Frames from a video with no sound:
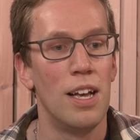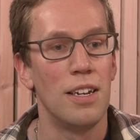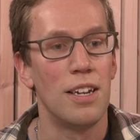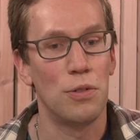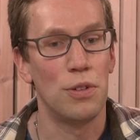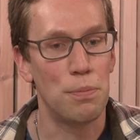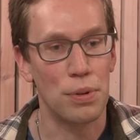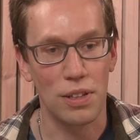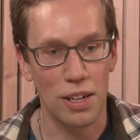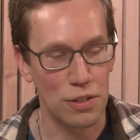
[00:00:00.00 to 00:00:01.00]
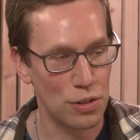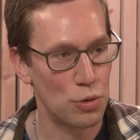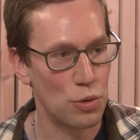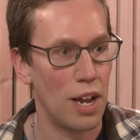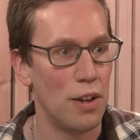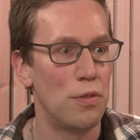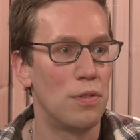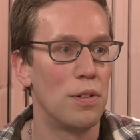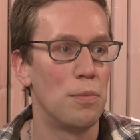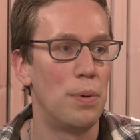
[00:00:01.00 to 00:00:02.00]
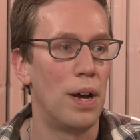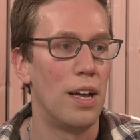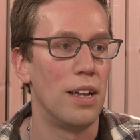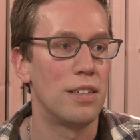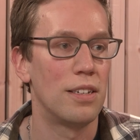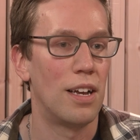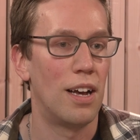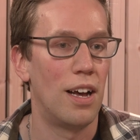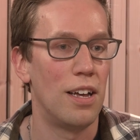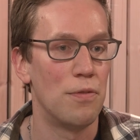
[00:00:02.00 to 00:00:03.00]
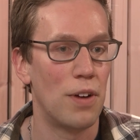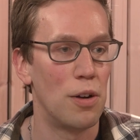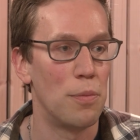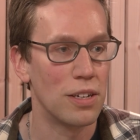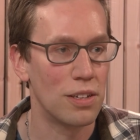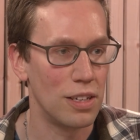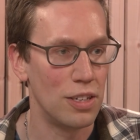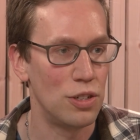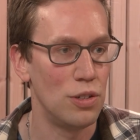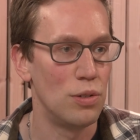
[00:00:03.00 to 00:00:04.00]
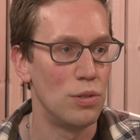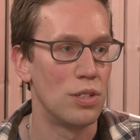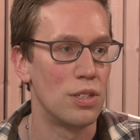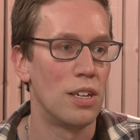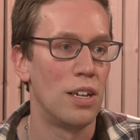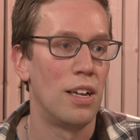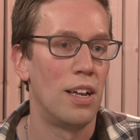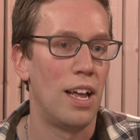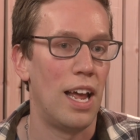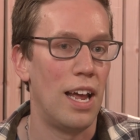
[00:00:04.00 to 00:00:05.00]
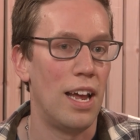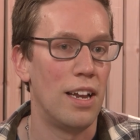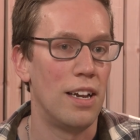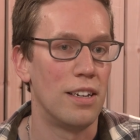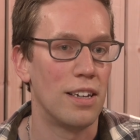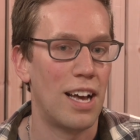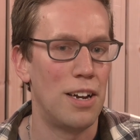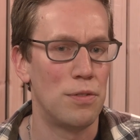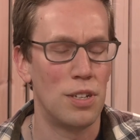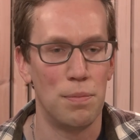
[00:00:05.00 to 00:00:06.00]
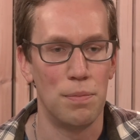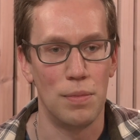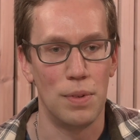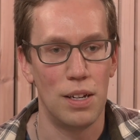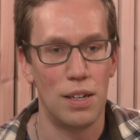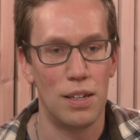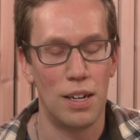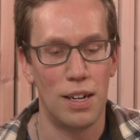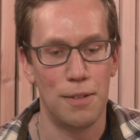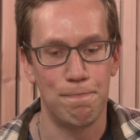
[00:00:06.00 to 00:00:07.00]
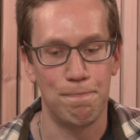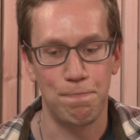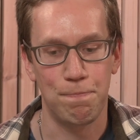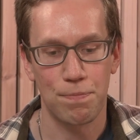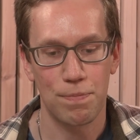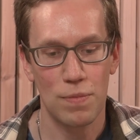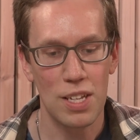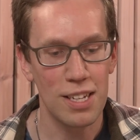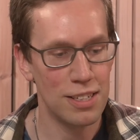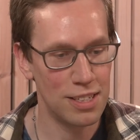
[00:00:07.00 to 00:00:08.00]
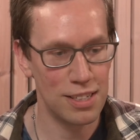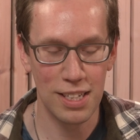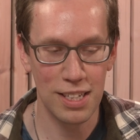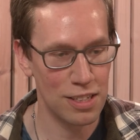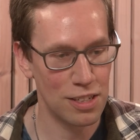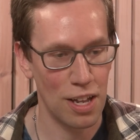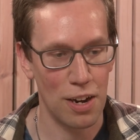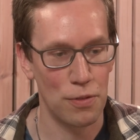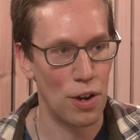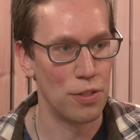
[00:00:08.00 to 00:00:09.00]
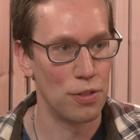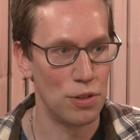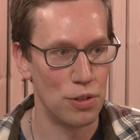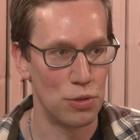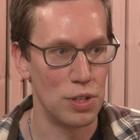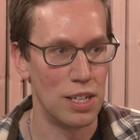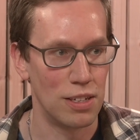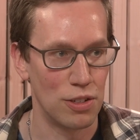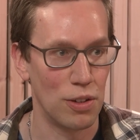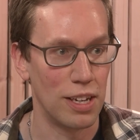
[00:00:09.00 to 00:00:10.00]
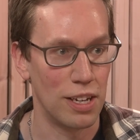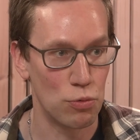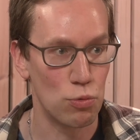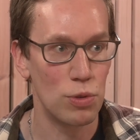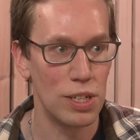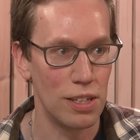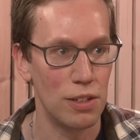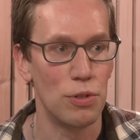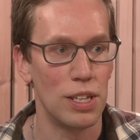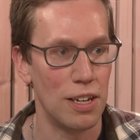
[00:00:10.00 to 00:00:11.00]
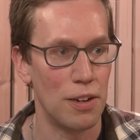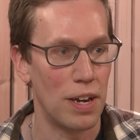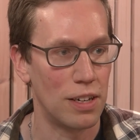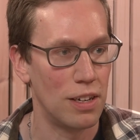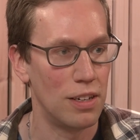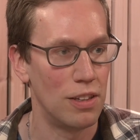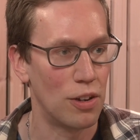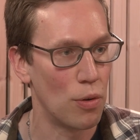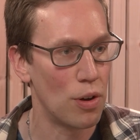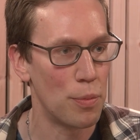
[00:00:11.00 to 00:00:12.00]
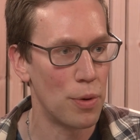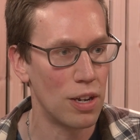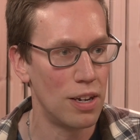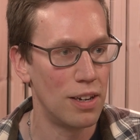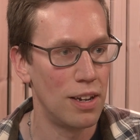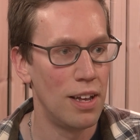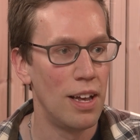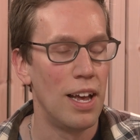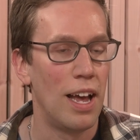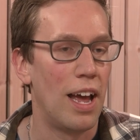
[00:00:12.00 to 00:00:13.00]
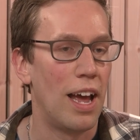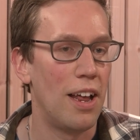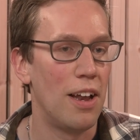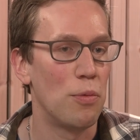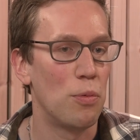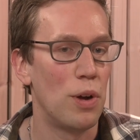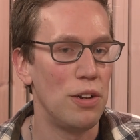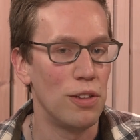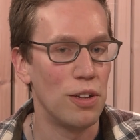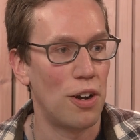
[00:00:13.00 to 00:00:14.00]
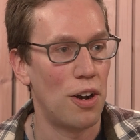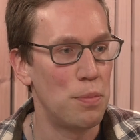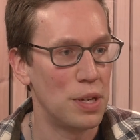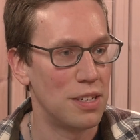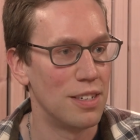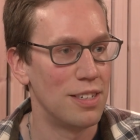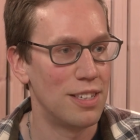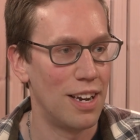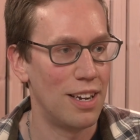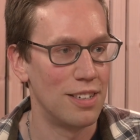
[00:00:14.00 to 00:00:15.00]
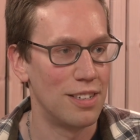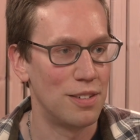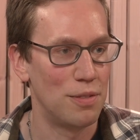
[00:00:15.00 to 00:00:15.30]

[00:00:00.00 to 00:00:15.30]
not only political strife, but uh, environmental issues and kind of some um, diseases that have gone through the trees, and so like it's really really affected the cocoa market. Okay. And when you look at our business, that yeah. is